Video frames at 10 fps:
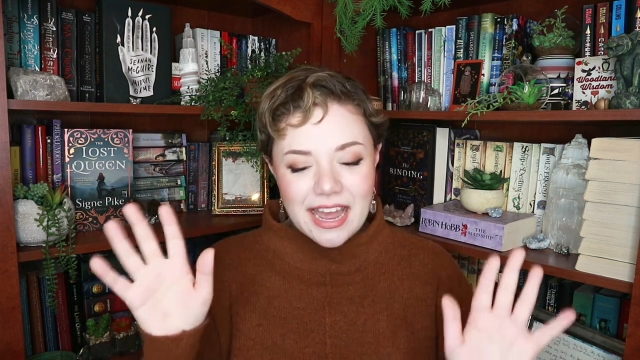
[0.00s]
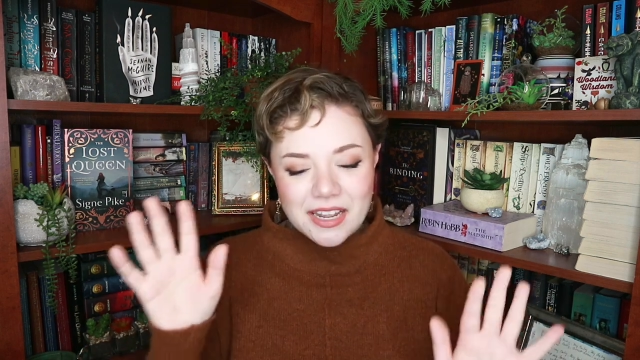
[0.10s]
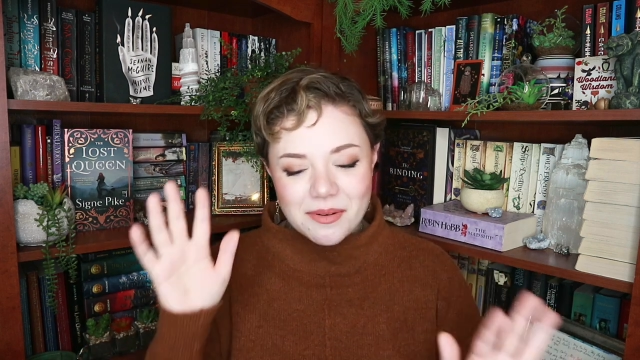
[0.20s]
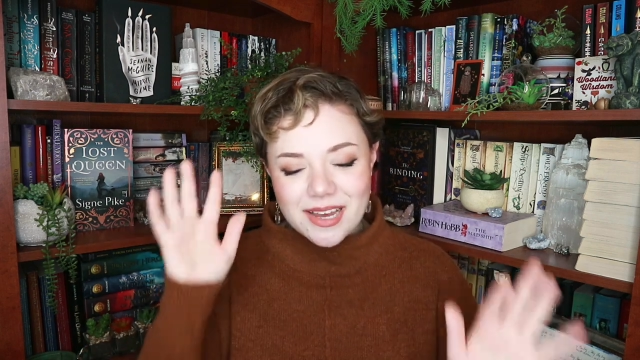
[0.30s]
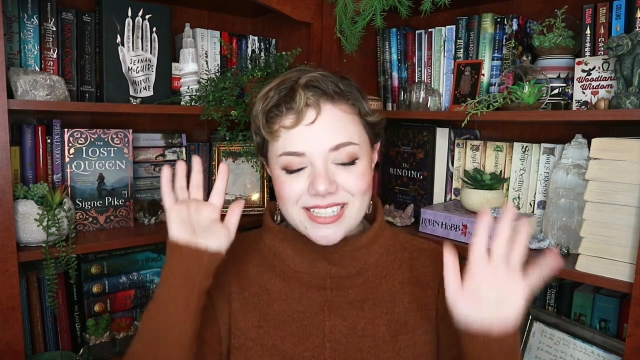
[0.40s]

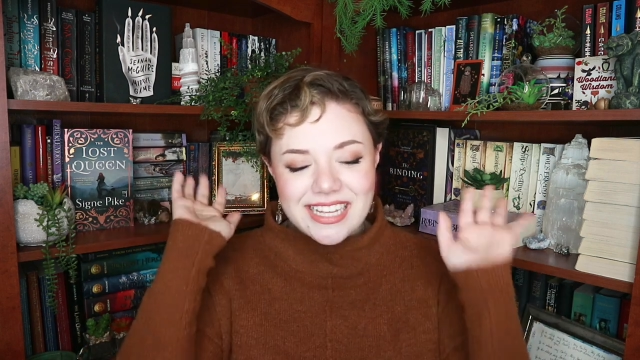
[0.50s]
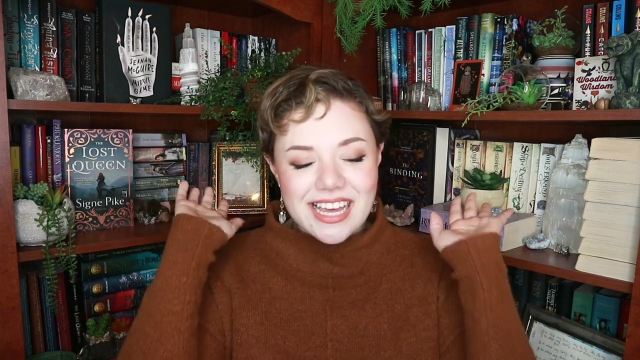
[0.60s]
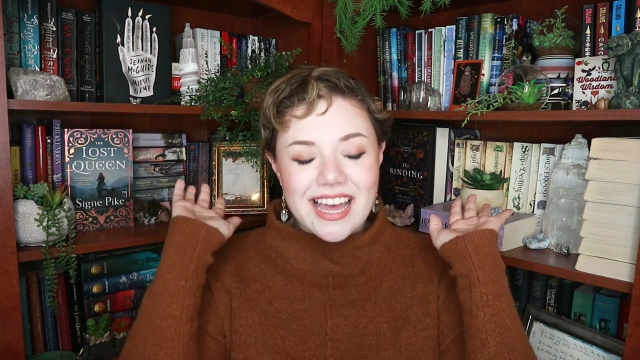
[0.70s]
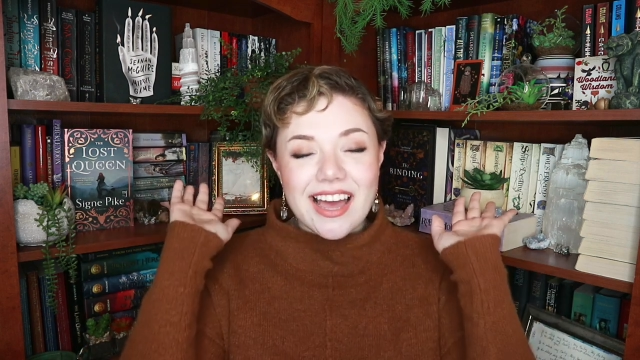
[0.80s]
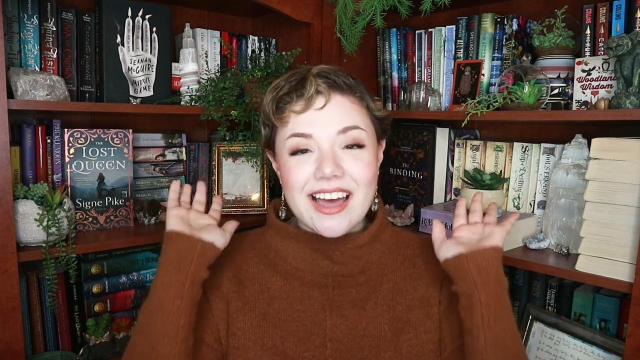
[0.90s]
Anyways,
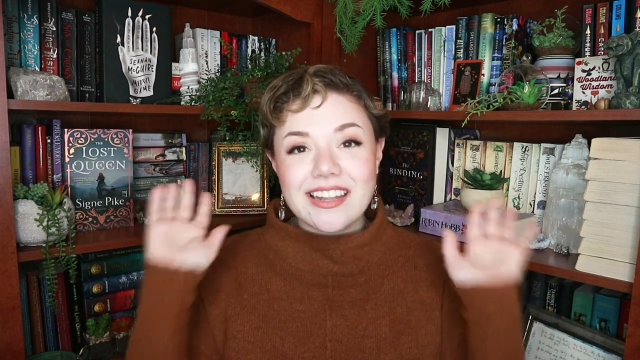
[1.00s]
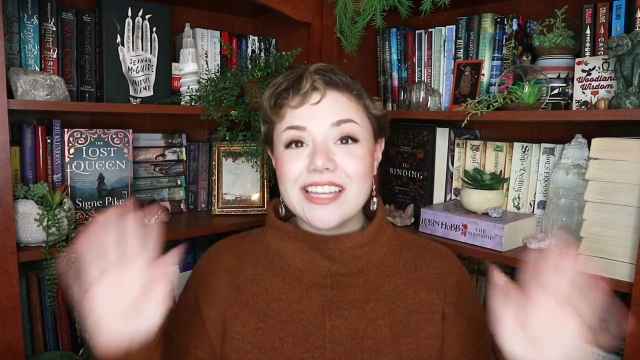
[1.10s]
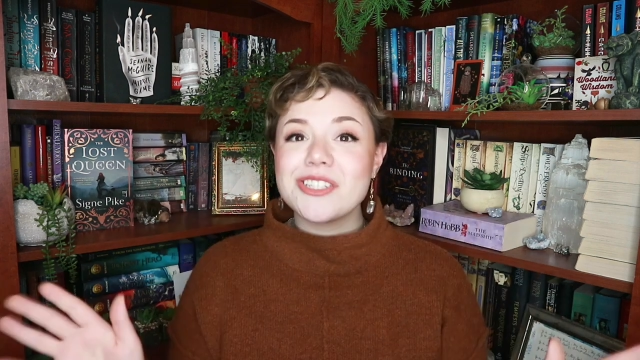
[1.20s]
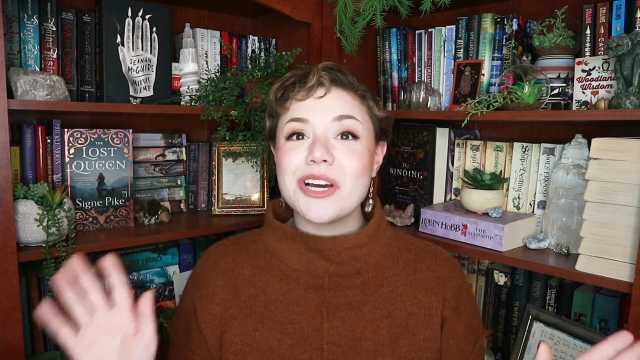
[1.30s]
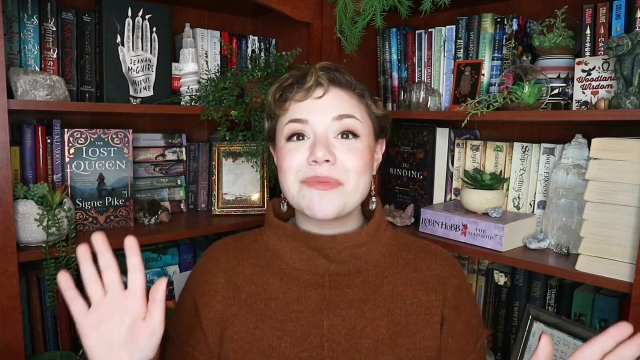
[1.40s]

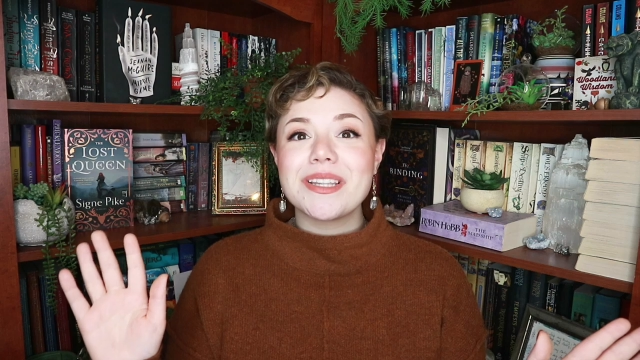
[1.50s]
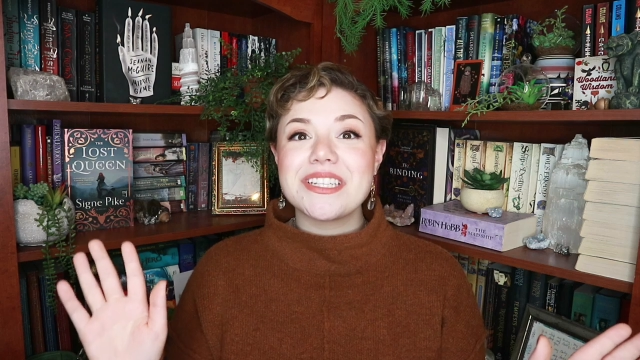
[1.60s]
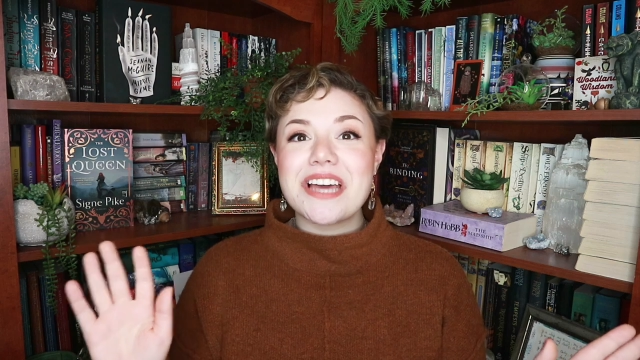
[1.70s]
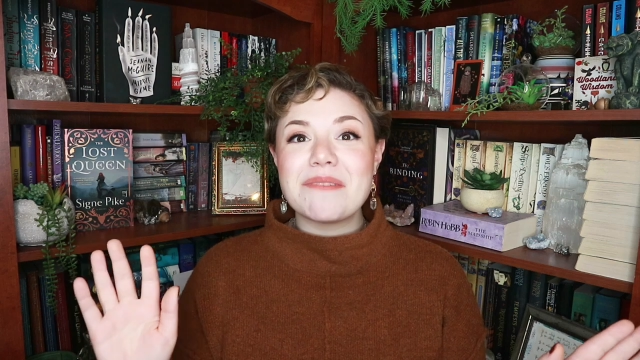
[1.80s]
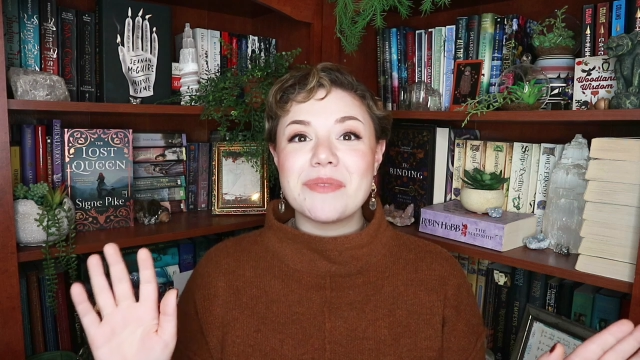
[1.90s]
let's talk about the
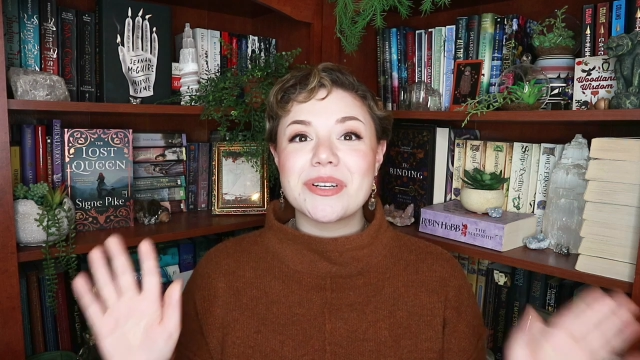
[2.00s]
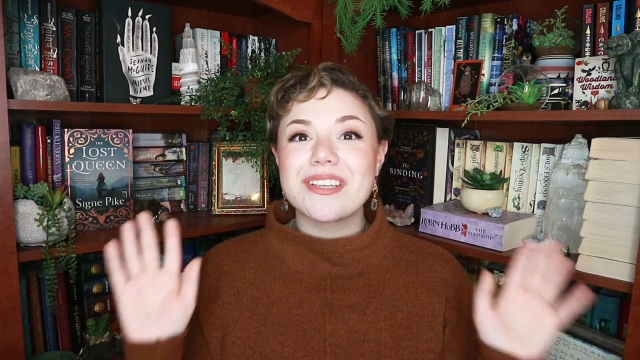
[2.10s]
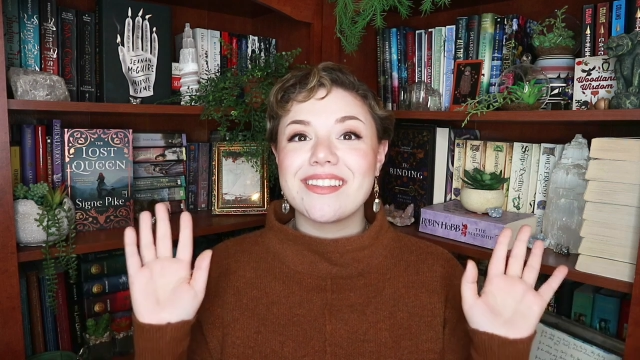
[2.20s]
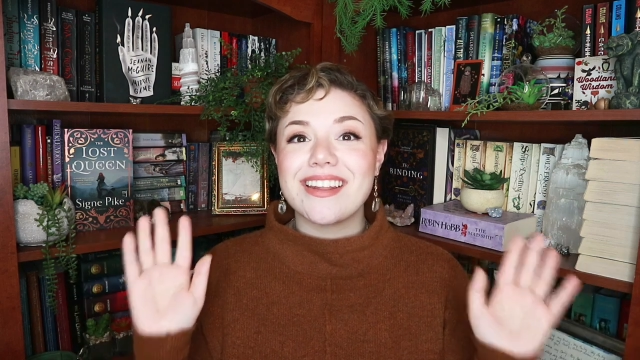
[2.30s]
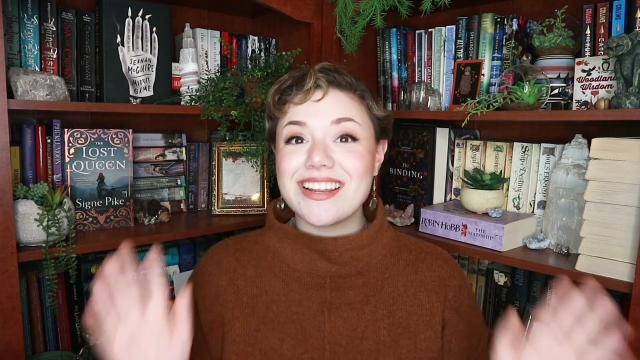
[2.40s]
10
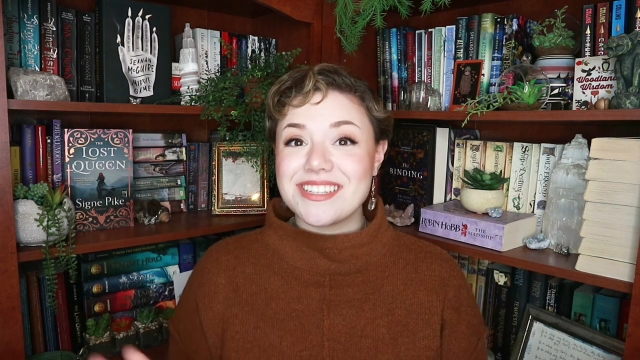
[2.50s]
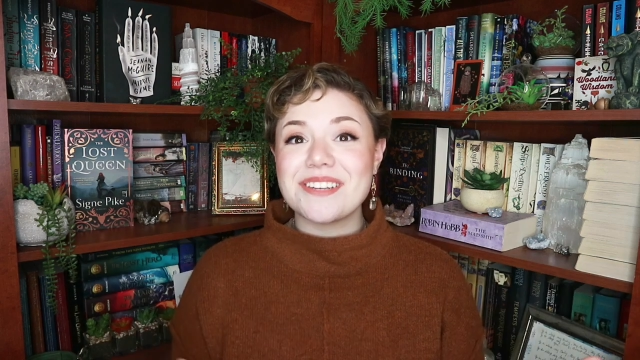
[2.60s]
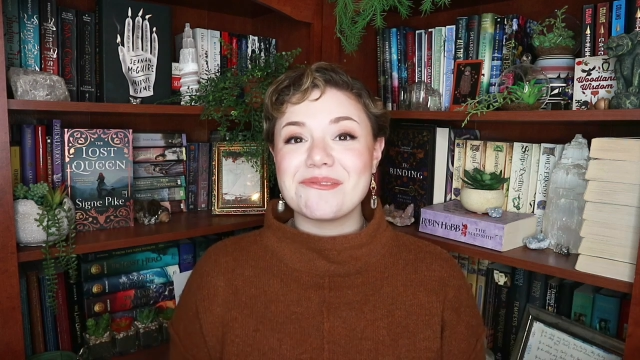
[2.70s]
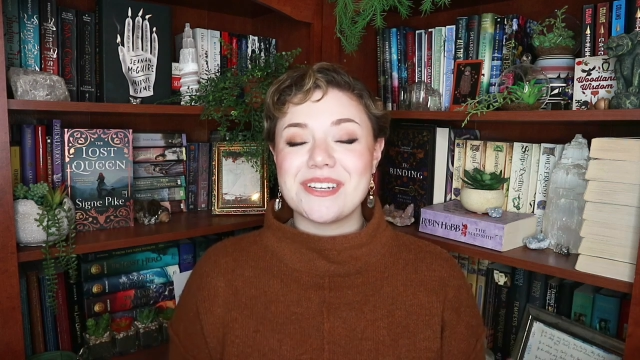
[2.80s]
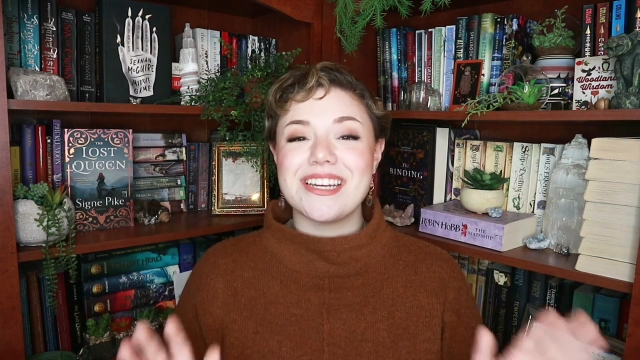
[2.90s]
books that I
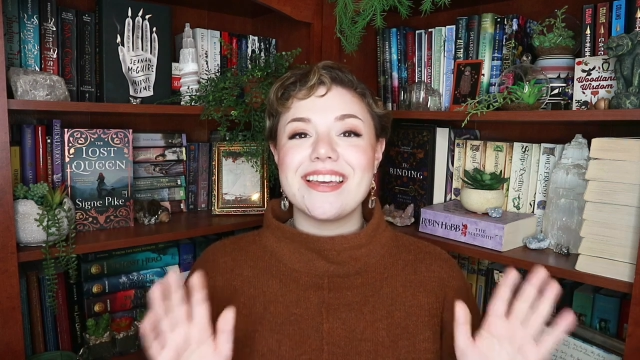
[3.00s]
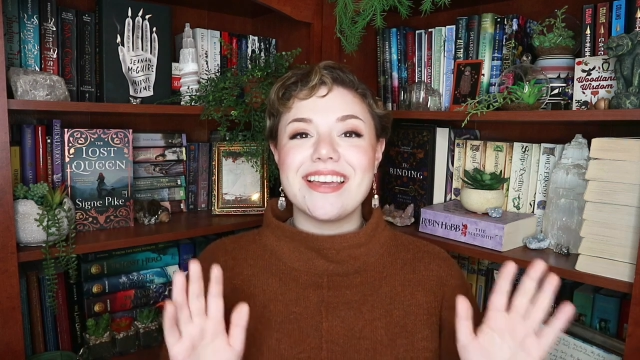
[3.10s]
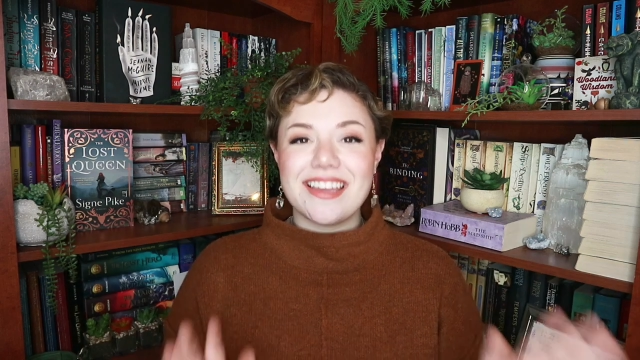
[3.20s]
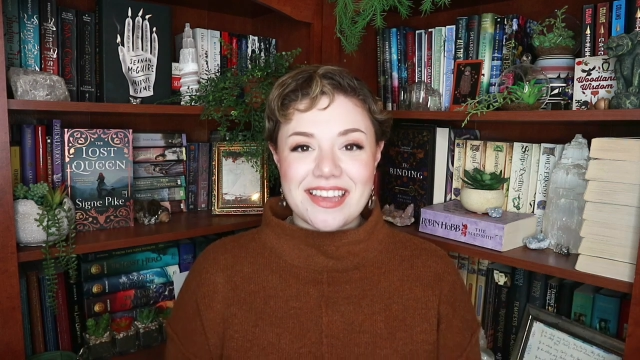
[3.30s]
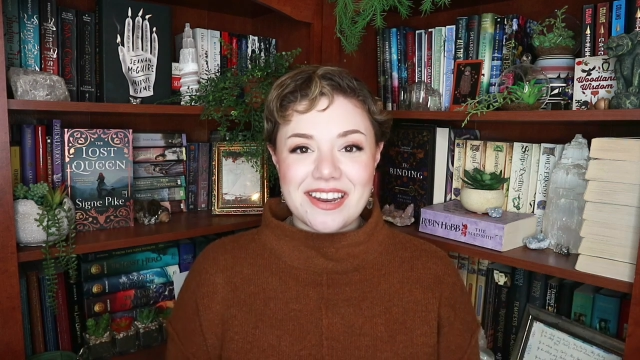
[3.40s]
did read
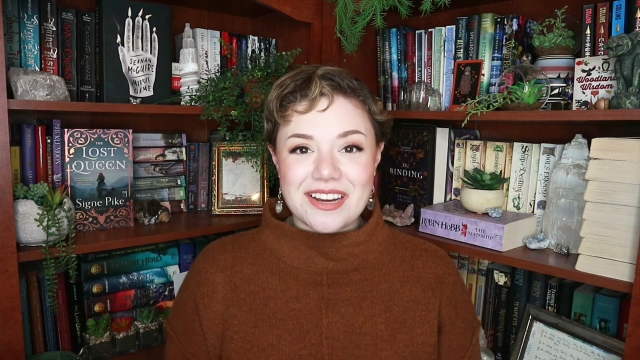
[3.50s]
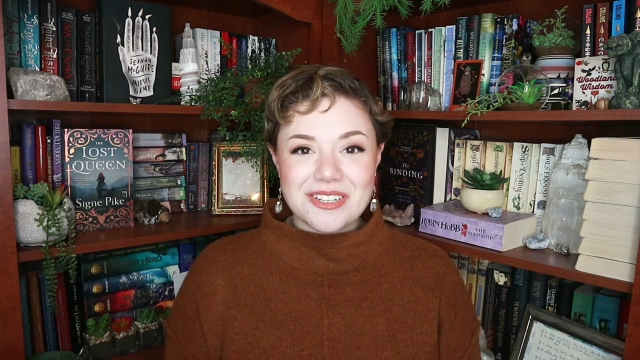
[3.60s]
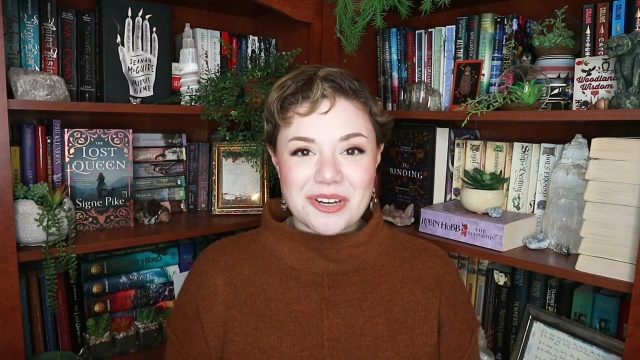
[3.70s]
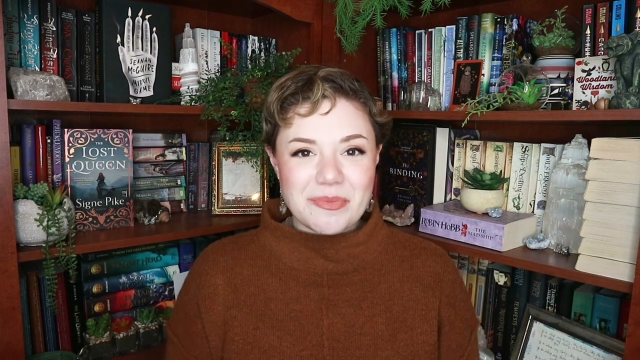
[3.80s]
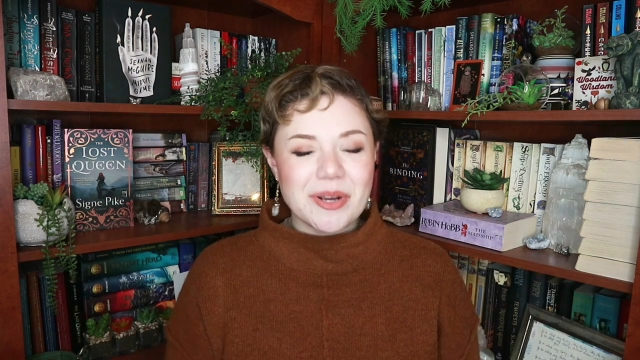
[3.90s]
in
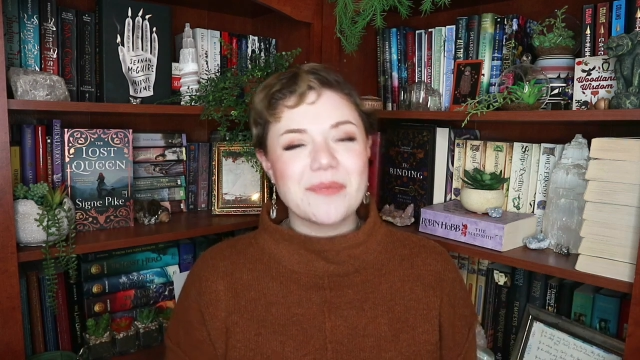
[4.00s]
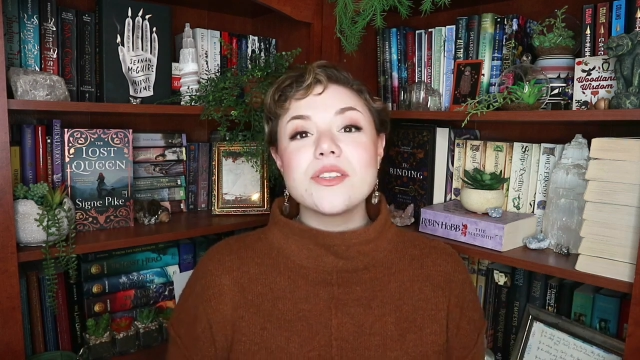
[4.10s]
October.